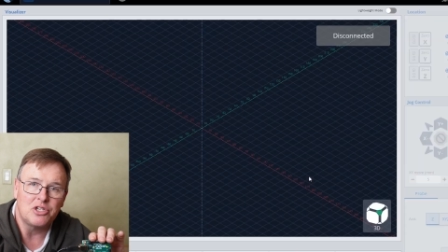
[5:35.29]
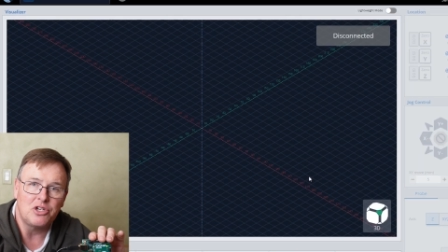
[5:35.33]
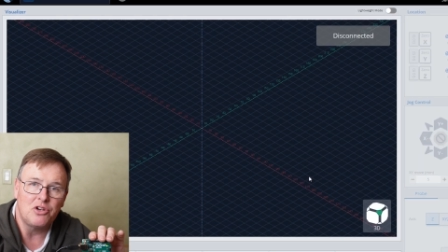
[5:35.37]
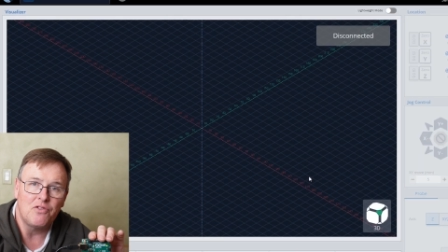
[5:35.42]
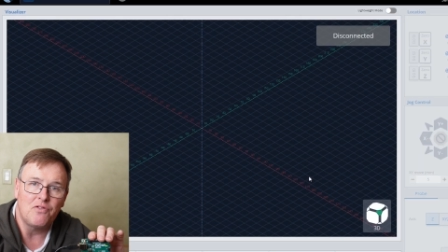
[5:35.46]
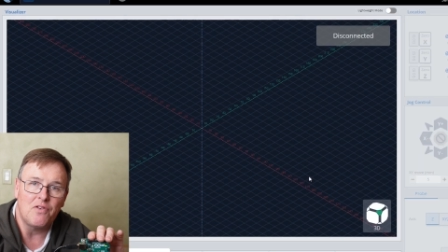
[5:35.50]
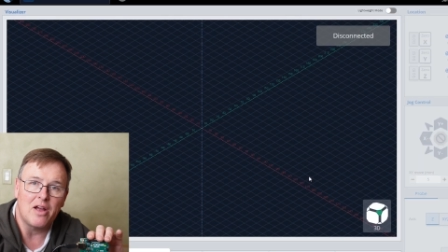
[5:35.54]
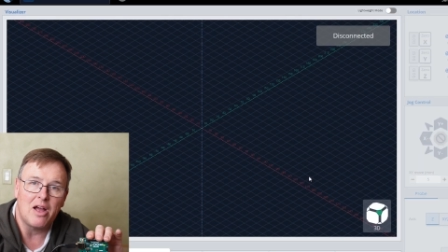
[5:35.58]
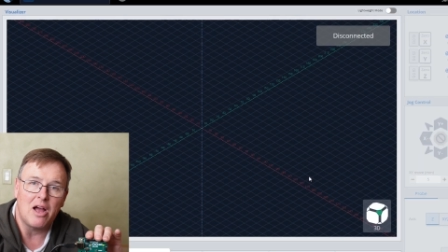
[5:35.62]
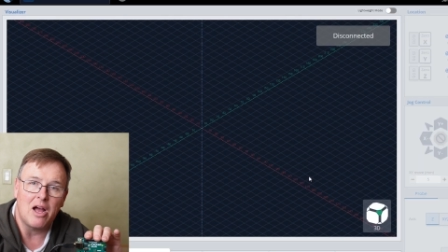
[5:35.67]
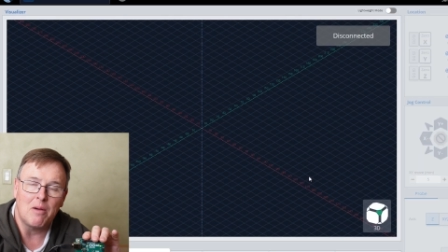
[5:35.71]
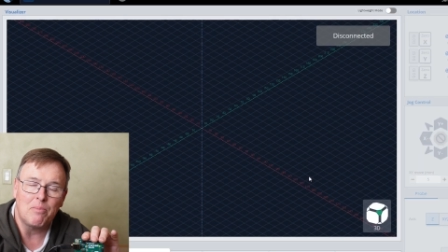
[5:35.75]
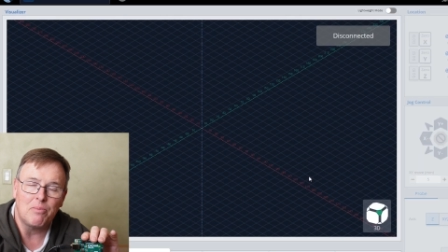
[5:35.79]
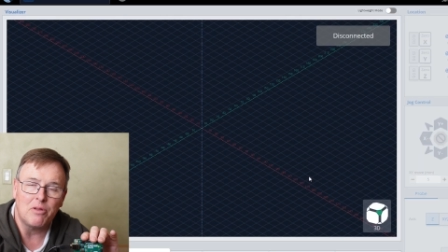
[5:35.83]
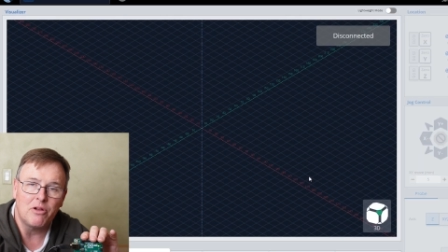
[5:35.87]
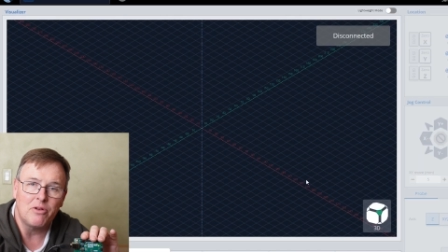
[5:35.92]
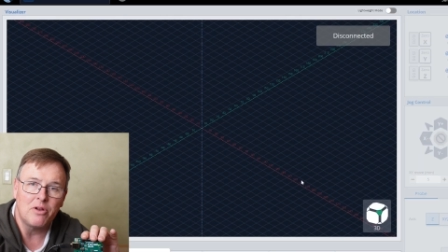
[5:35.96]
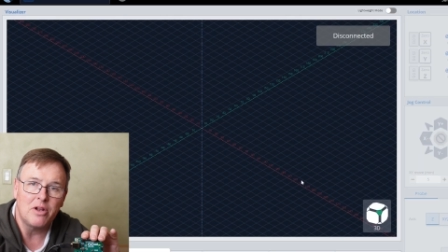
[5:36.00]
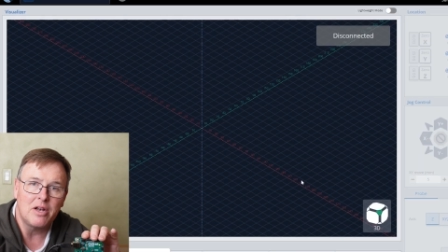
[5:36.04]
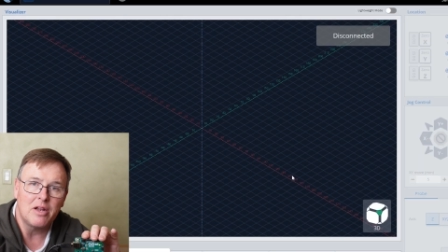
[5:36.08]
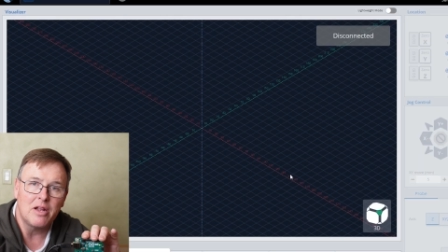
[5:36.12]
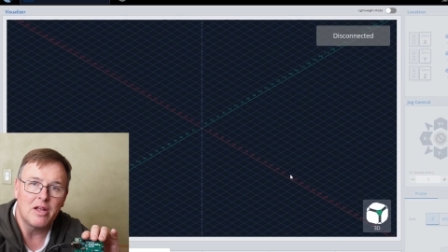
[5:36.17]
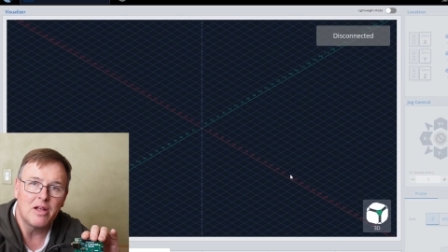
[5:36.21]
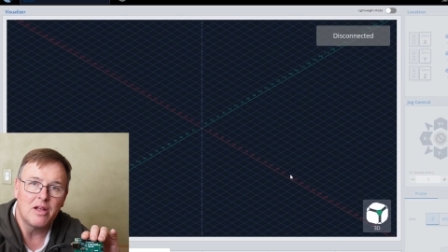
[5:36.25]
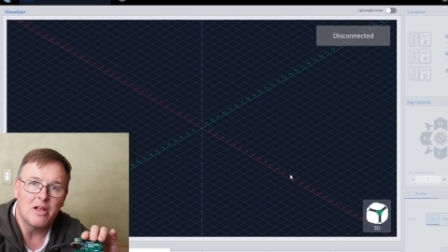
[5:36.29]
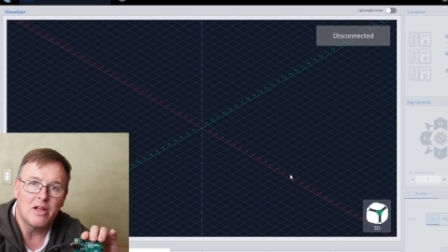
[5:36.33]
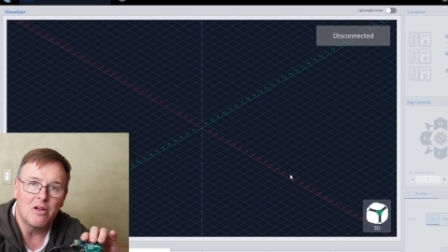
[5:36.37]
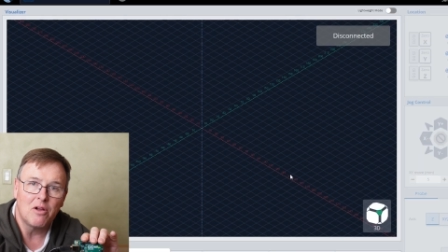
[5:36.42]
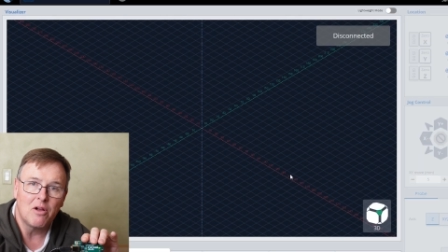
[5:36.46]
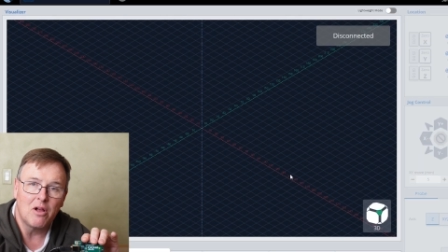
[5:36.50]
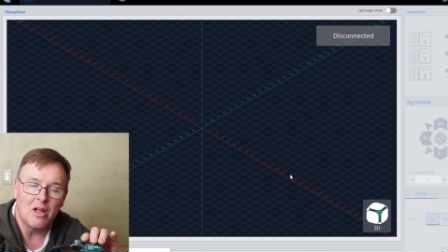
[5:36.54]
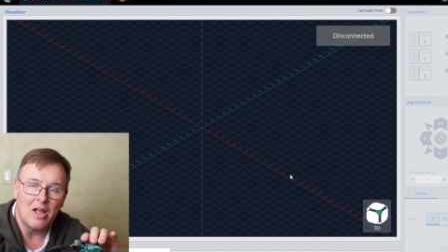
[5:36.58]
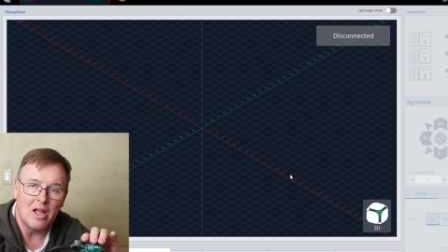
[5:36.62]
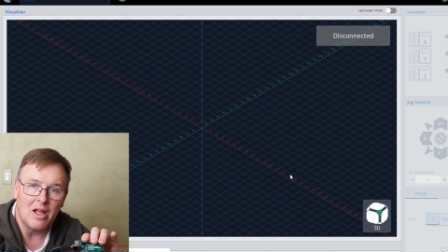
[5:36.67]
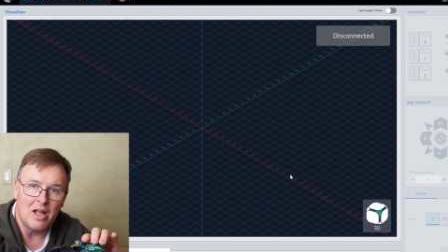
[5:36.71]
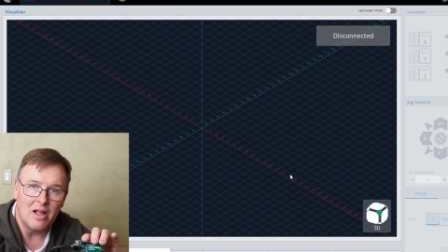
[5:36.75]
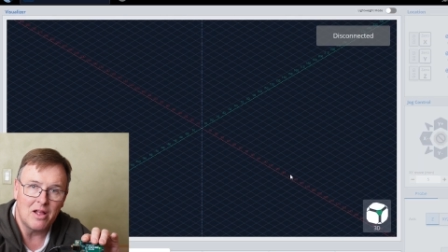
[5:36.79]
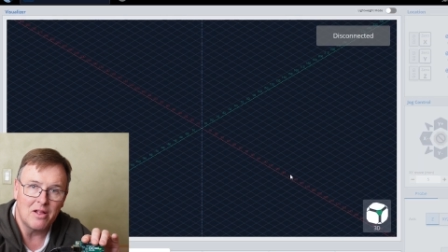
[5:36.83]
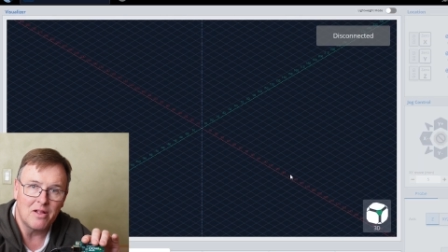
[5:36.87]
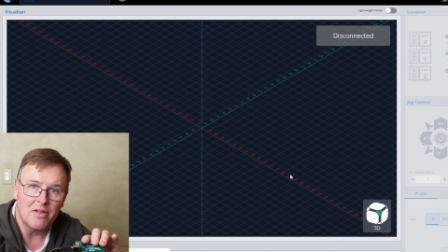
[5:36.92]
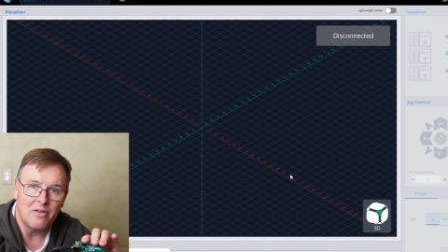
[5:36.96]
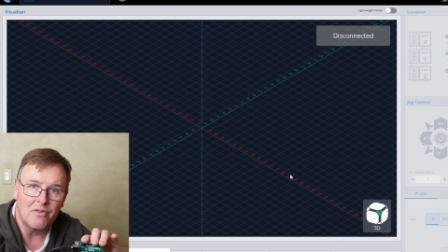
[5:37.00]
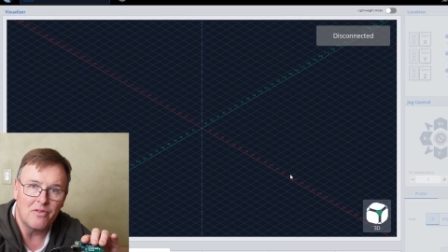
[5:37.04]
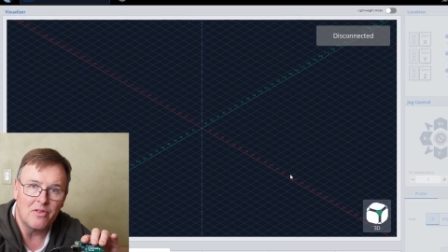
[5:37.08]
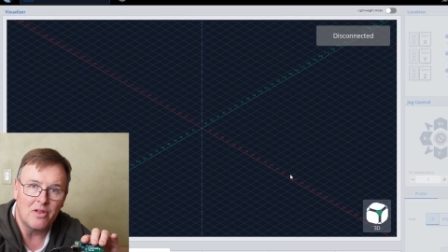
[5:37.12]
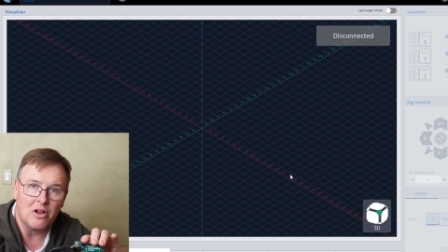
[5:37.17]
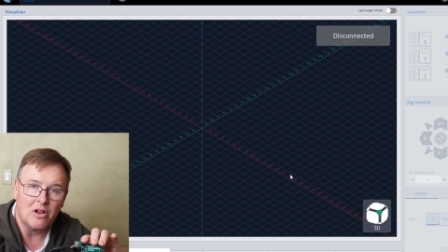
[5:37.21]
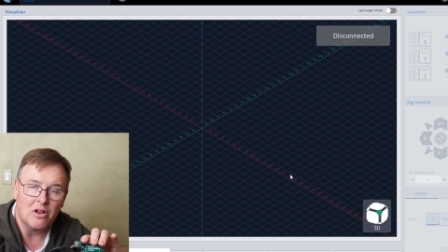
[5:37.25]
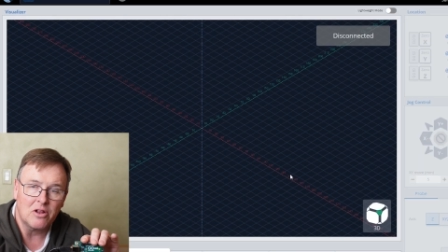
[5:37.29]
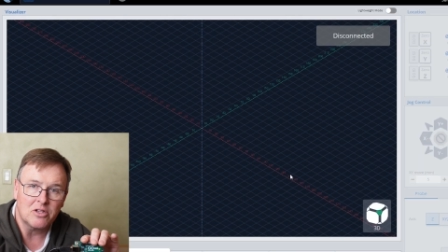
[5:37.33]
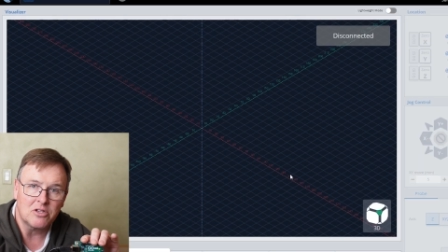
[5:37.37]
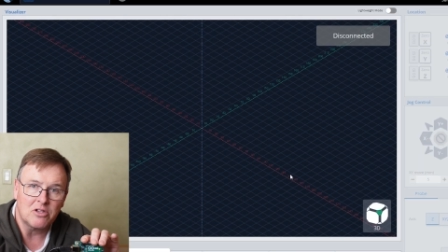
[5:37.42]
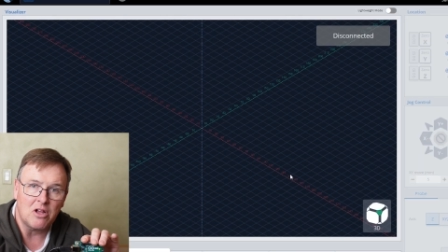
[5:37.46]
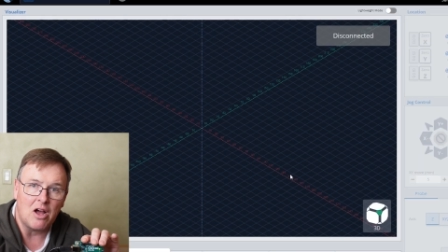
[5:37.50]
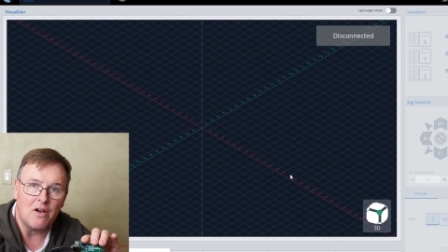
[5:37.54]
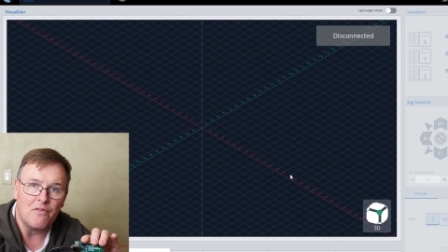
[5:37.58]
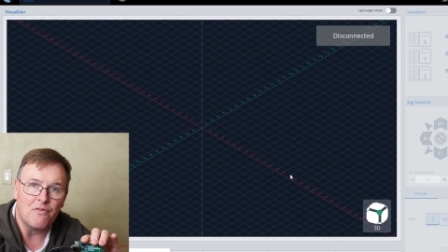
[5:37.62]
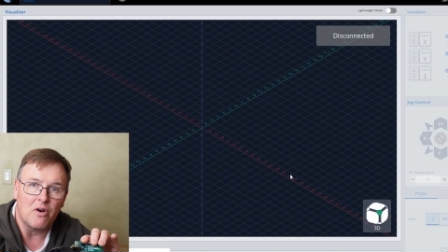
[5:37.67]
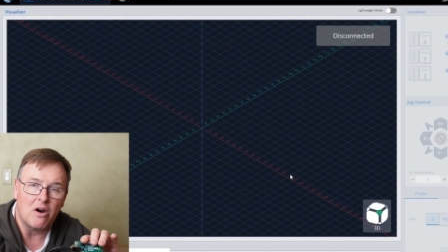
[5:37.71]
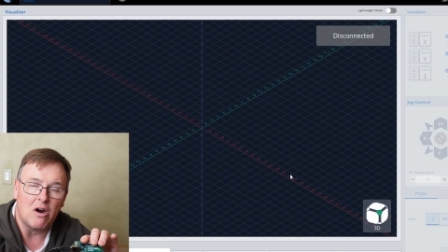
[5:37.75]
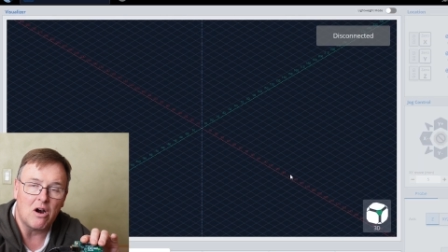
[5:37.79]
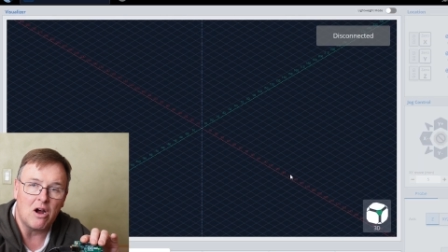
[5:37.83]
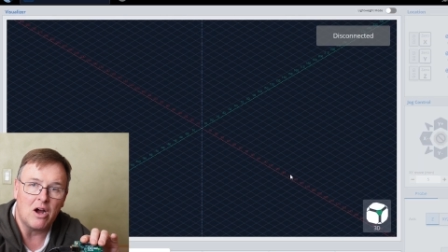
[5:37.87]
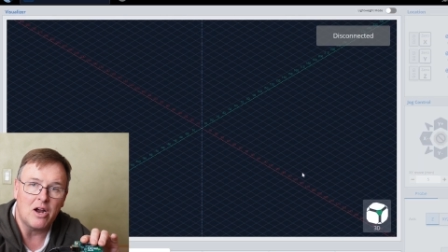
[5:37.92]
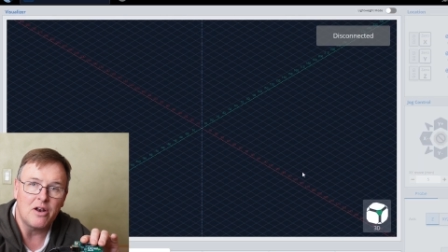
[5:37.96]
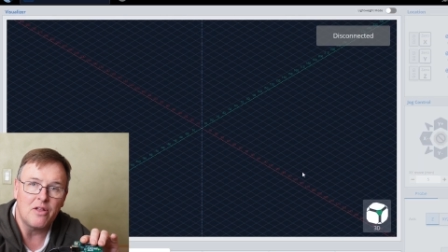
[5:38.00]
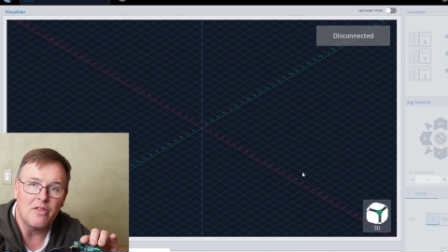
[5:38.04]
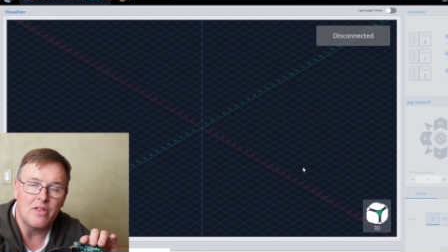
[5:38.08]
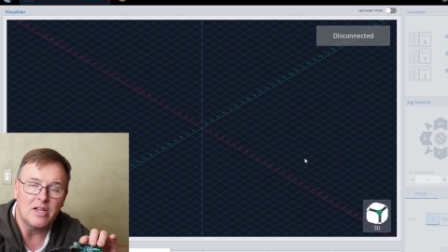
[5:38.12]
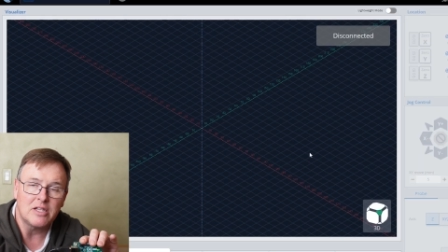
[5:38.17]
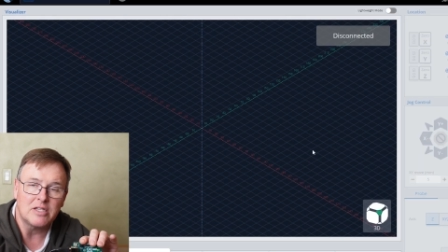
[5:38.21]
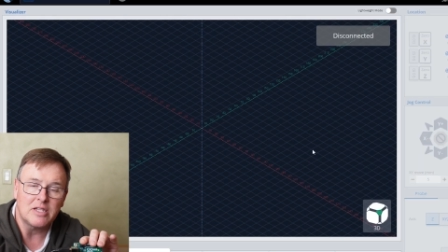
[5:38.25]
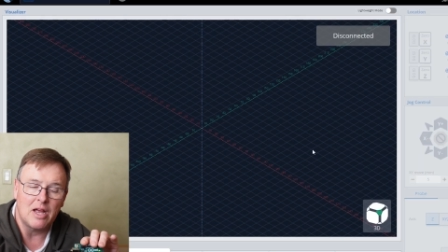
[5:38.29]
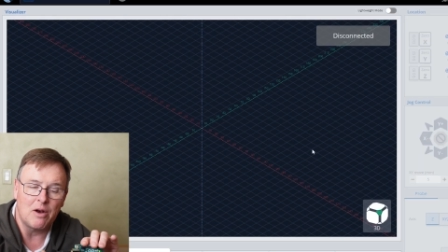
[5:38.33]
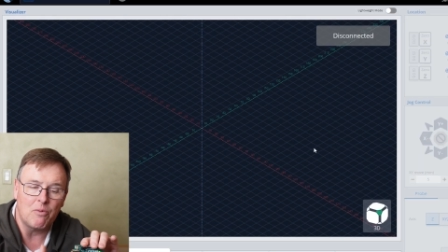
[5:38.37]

you've uploaded the software onto this,